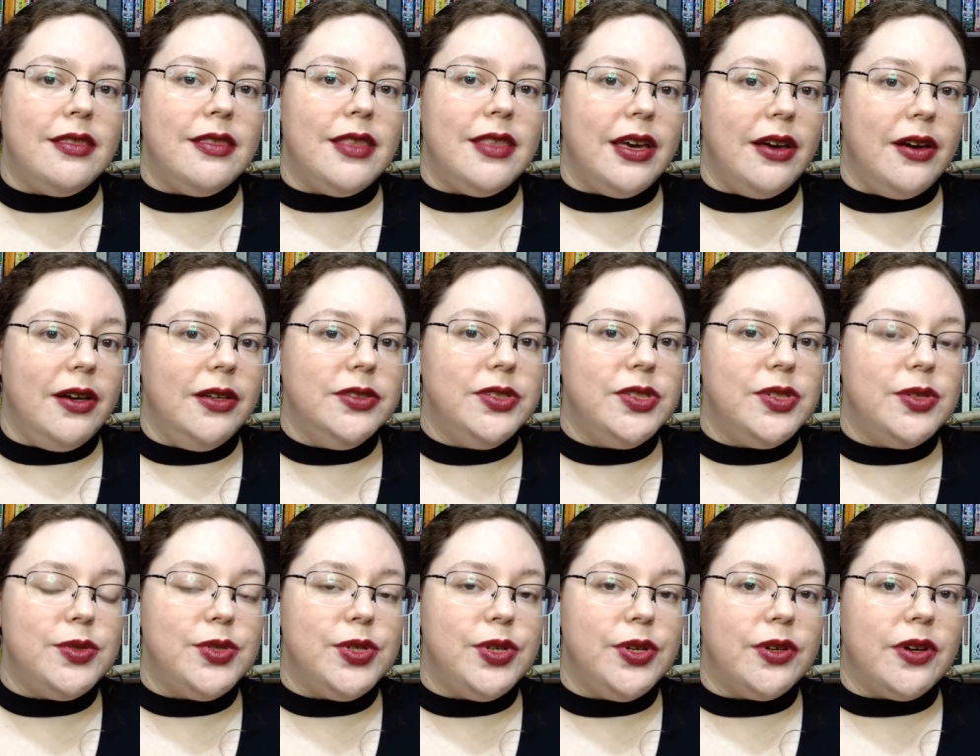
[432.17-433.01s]
they
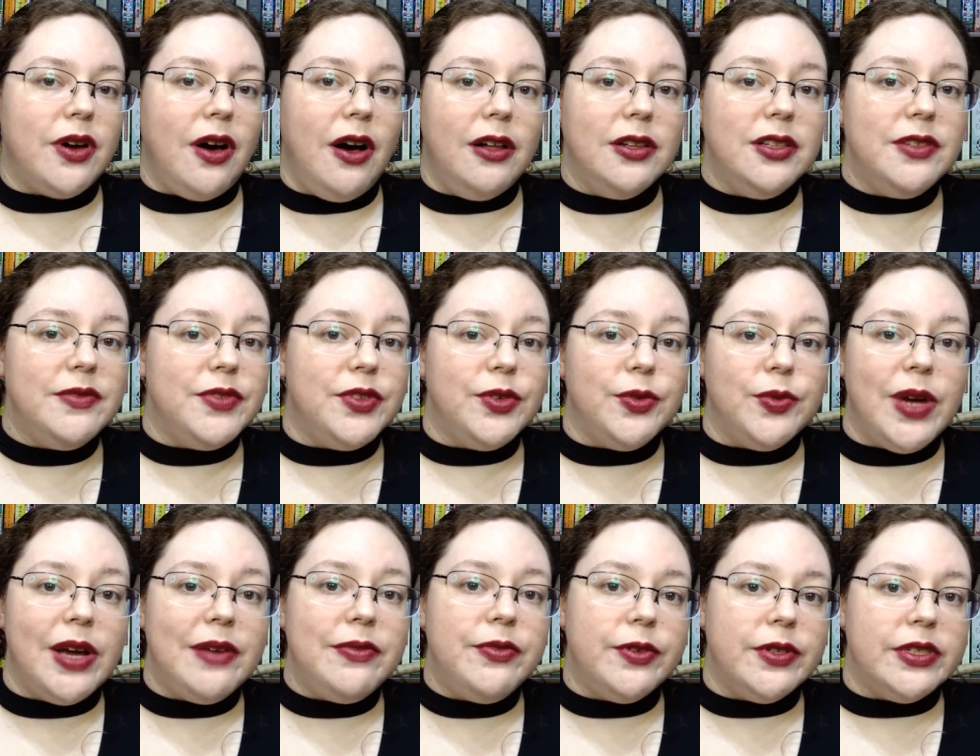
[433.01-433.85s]
also took all of the
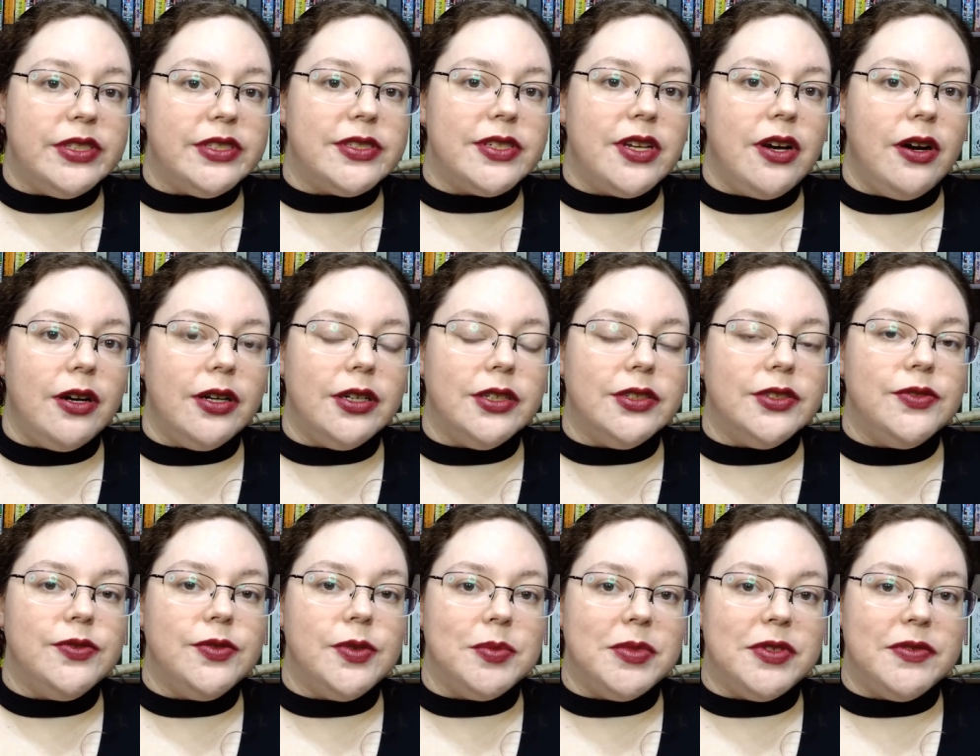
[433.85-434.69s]
reference
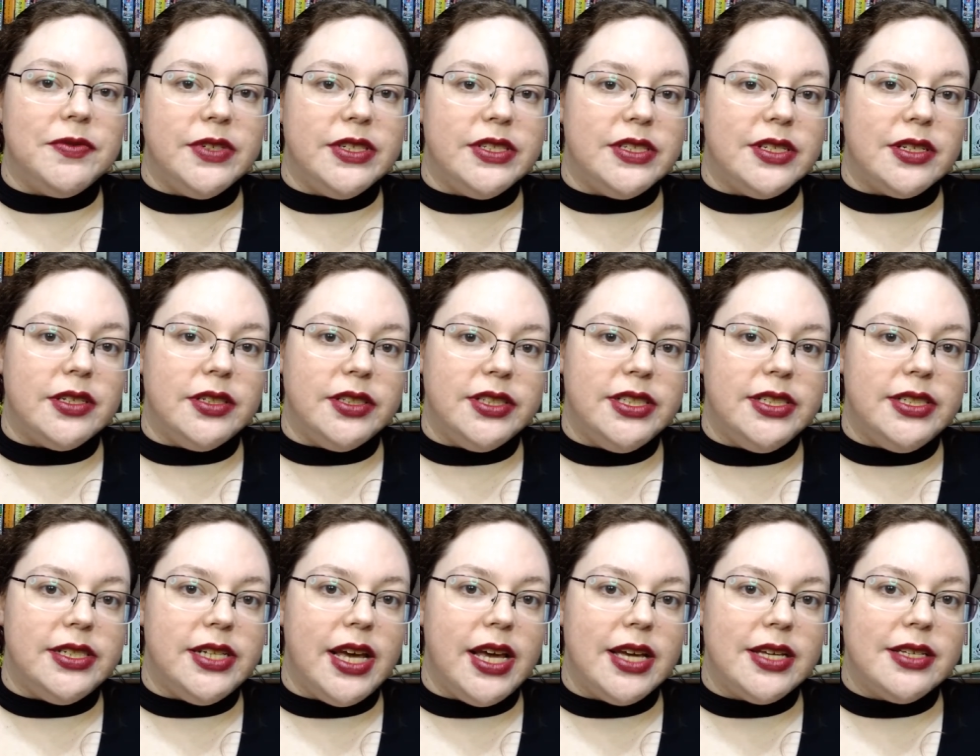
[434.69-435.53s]
cards from the physical
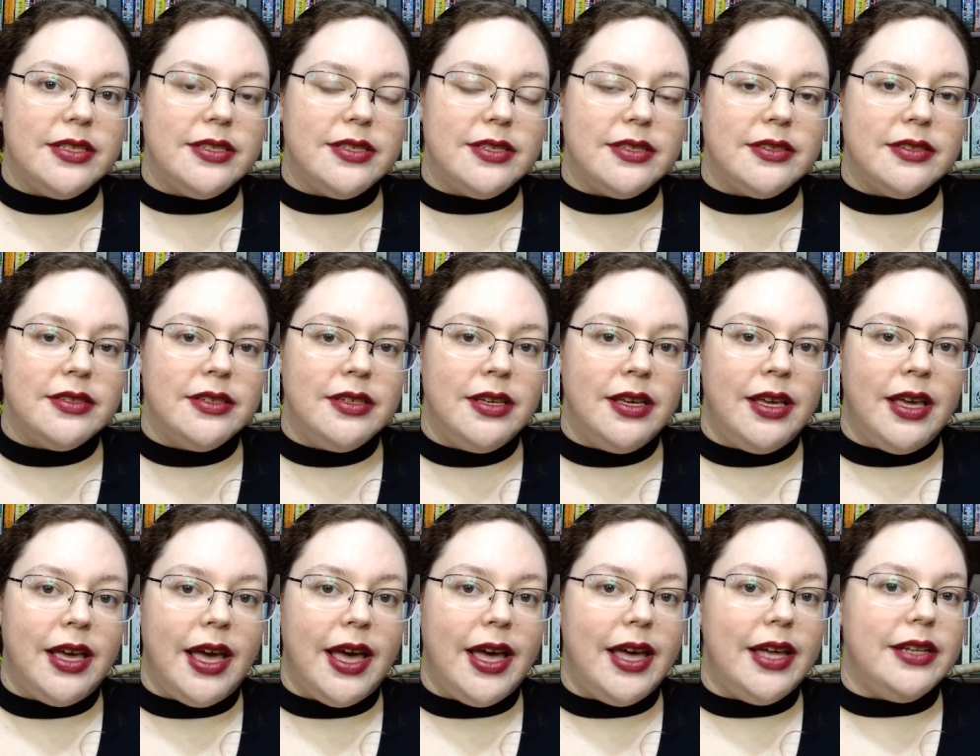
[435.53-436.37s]
index,
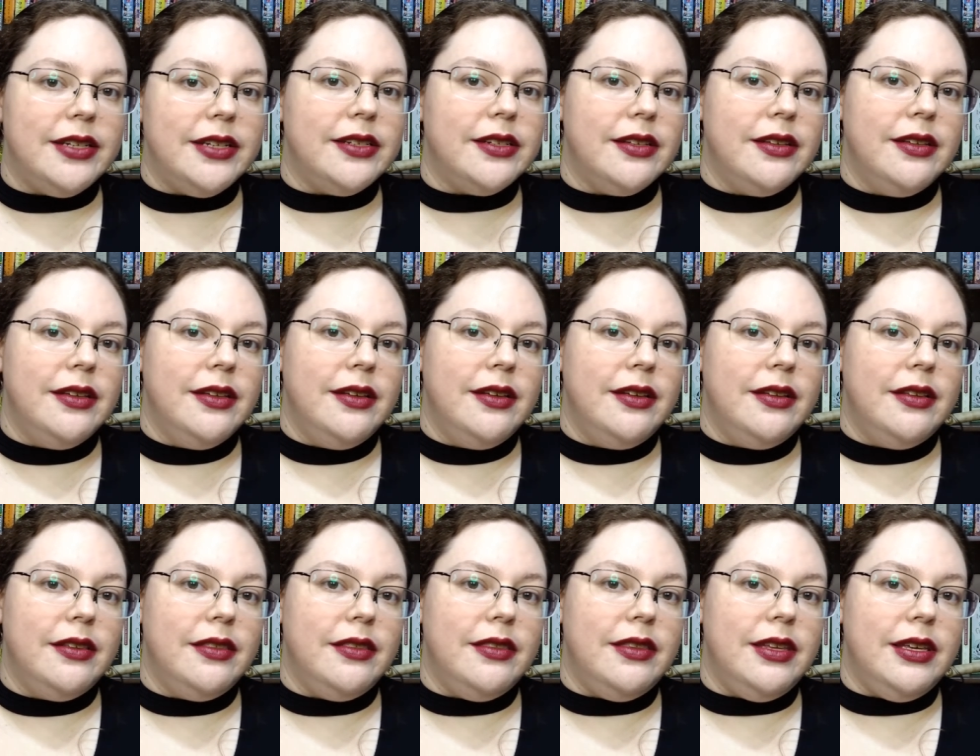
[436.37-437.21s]
and
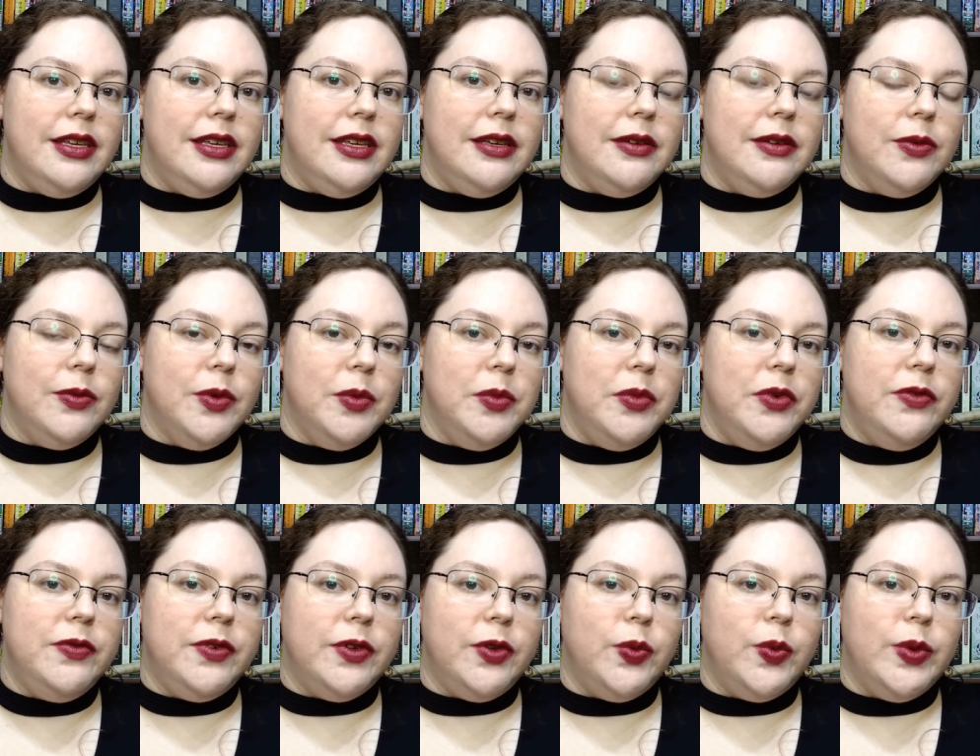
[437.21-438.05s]
the
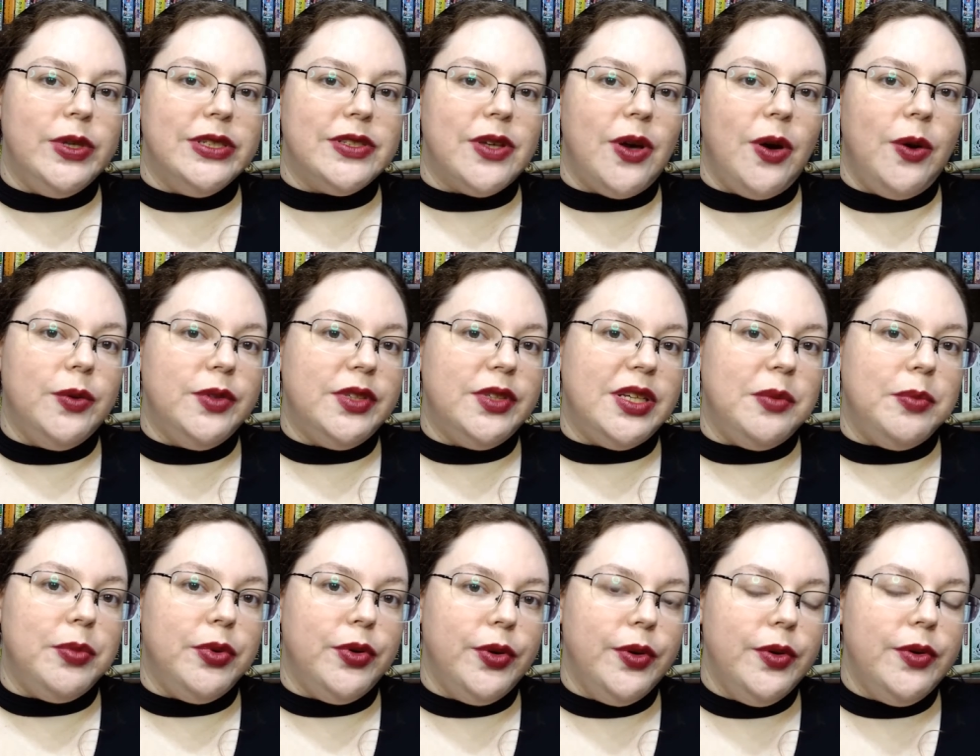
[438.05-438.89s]
removal was
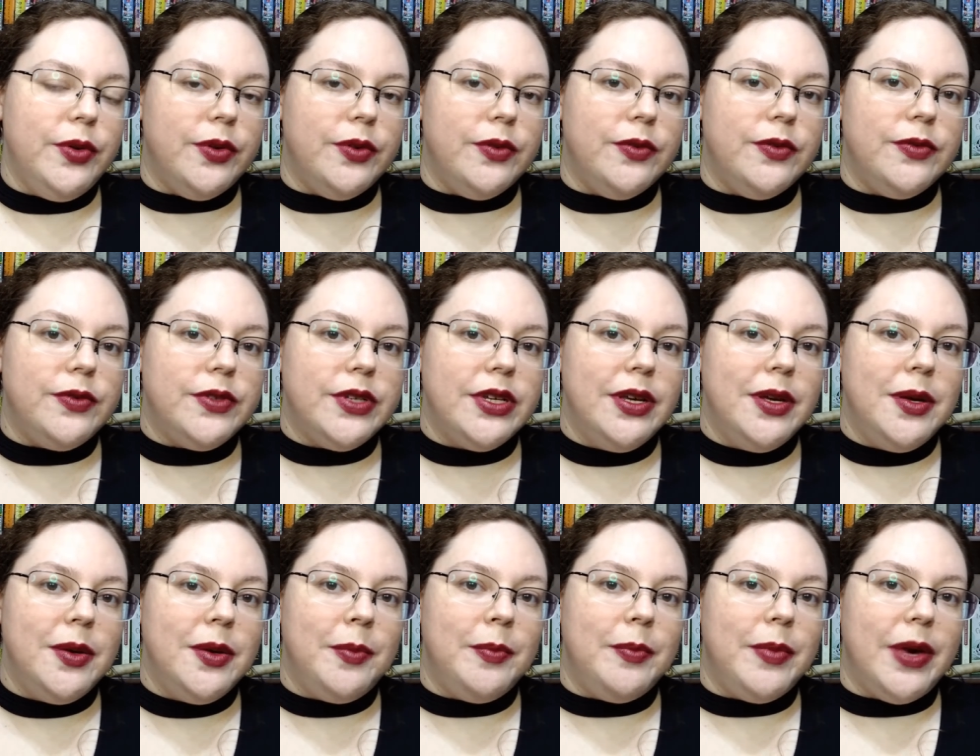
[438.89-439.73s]
only proved
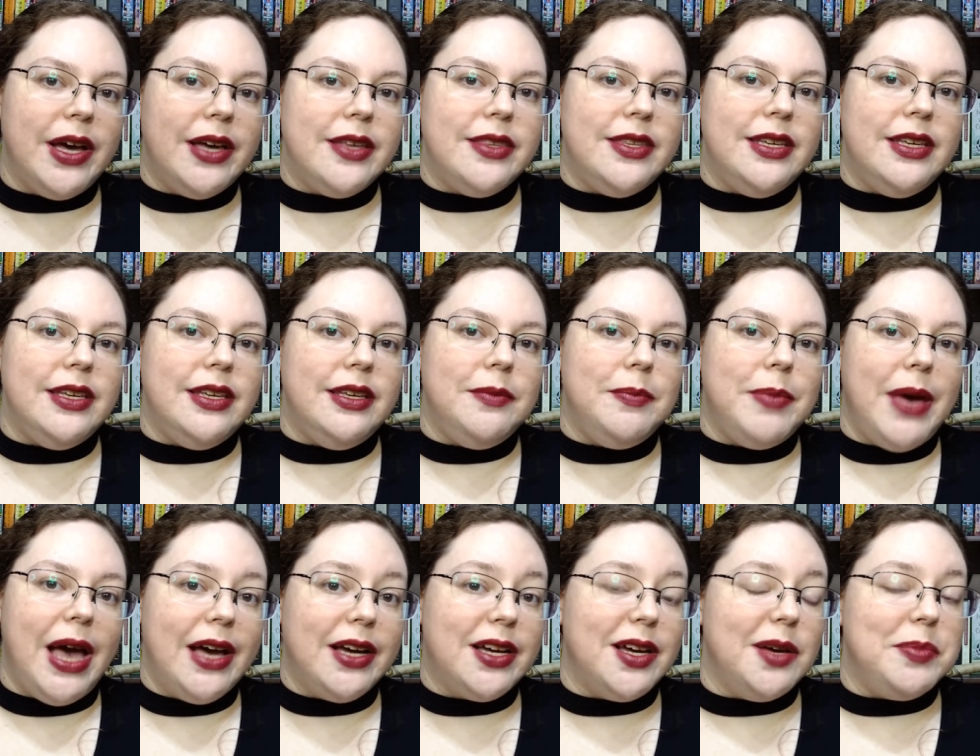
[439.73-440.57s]
by the
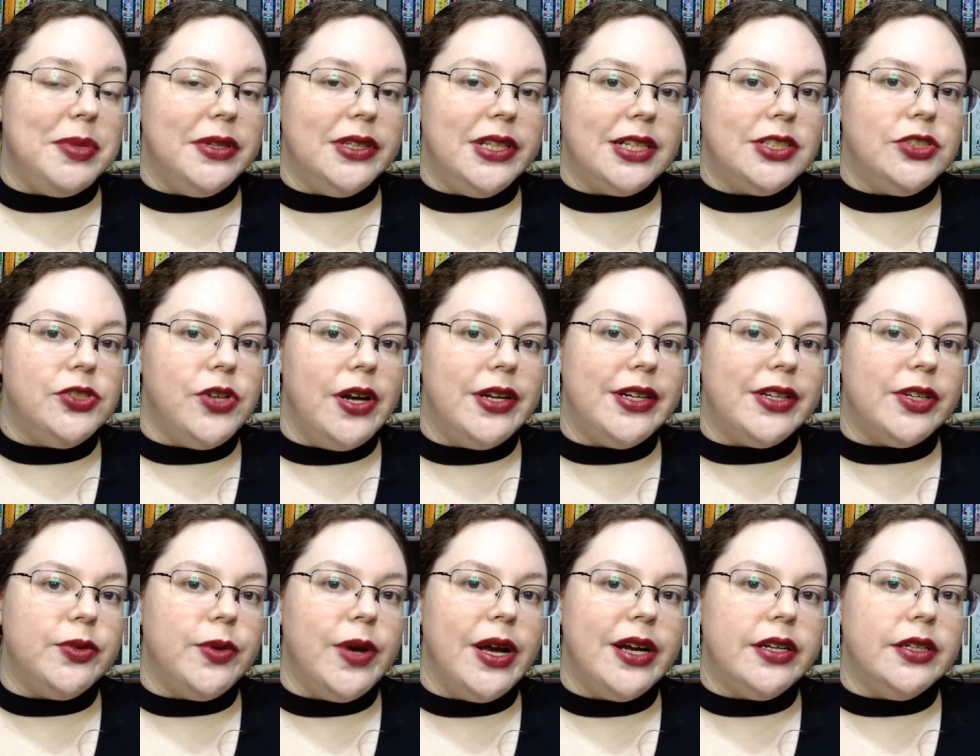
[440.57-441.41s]
backup
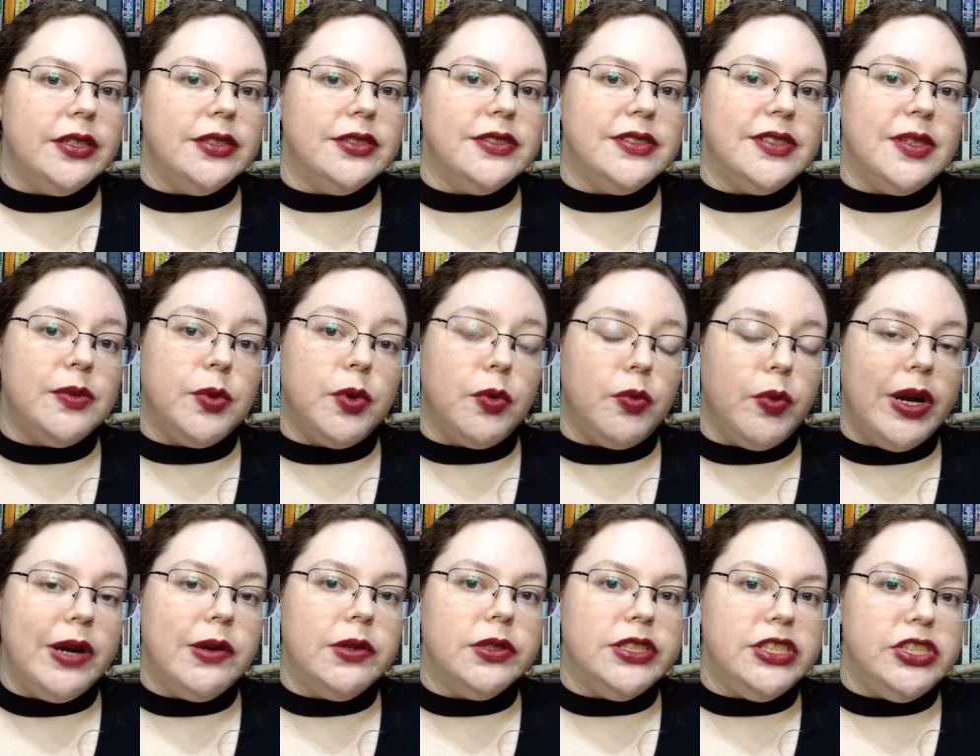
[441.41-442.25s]
electronic records that were
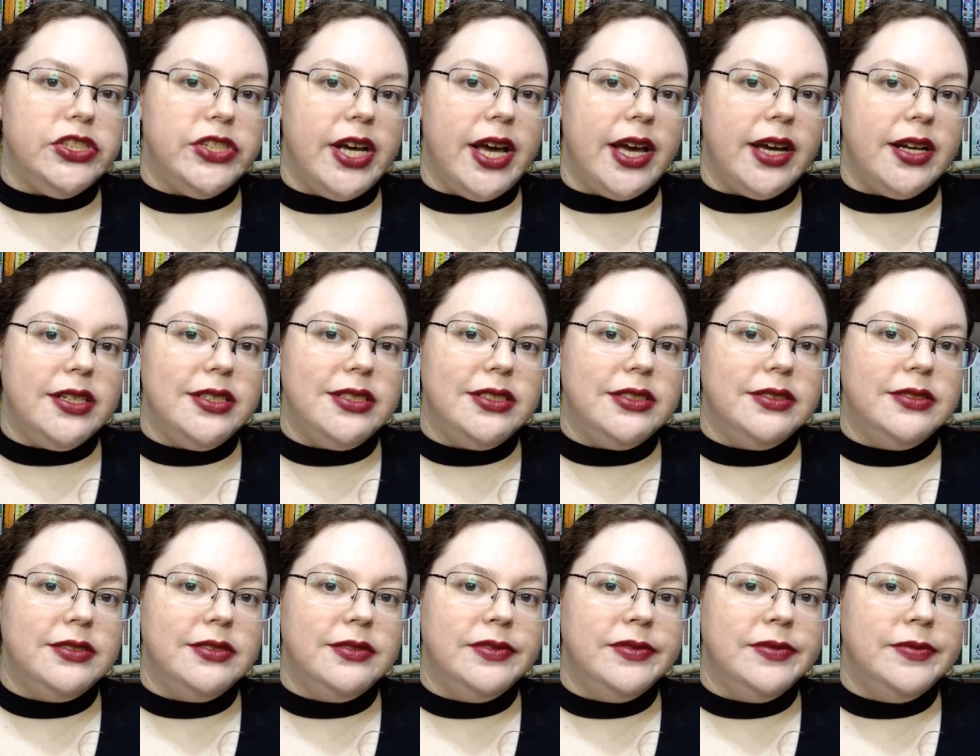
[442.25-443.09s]
rarely
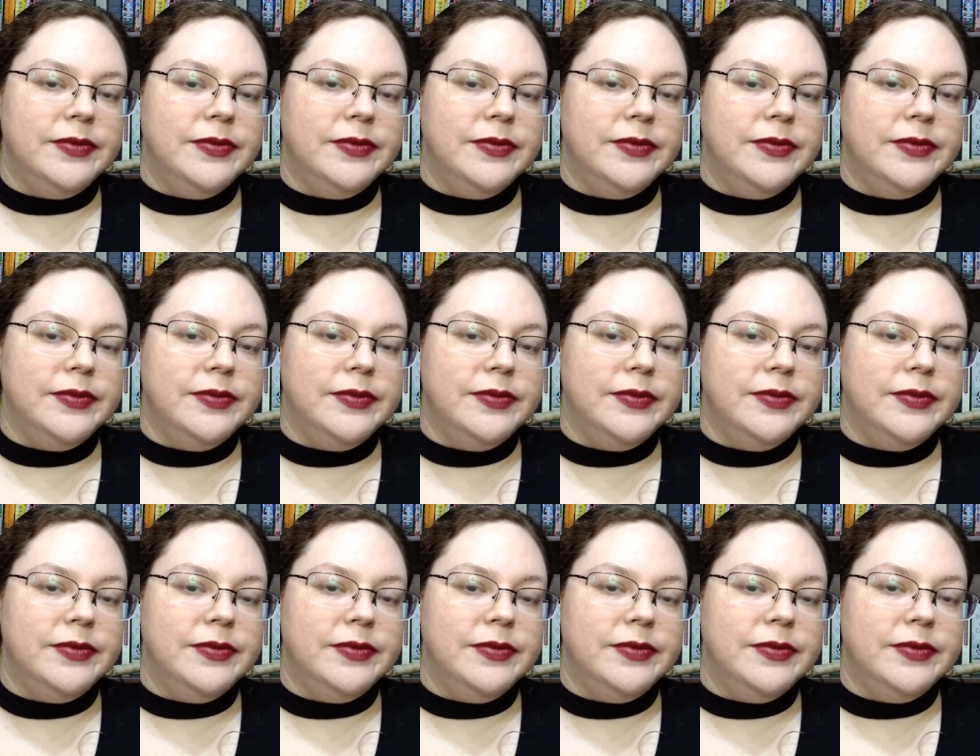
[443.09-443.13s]
checked.